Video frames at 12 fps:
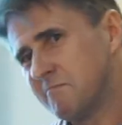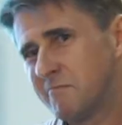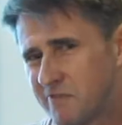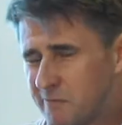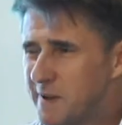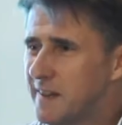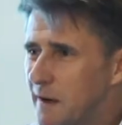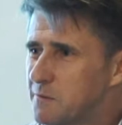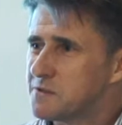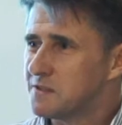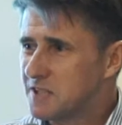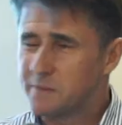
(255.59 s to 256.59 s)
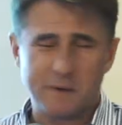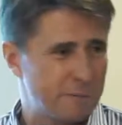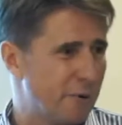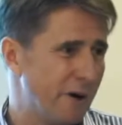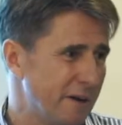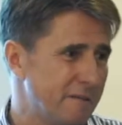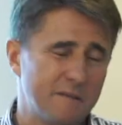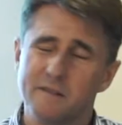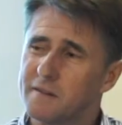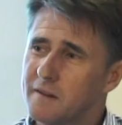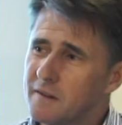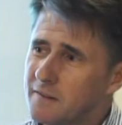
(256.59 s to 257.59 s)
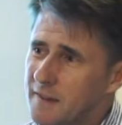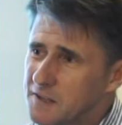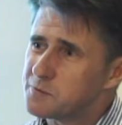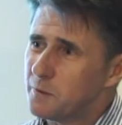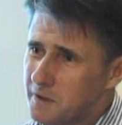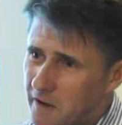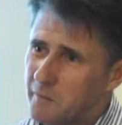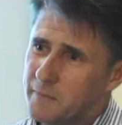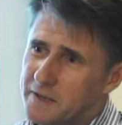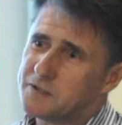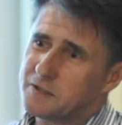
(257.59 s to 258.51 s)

for me, that was the tipping point. That's what got me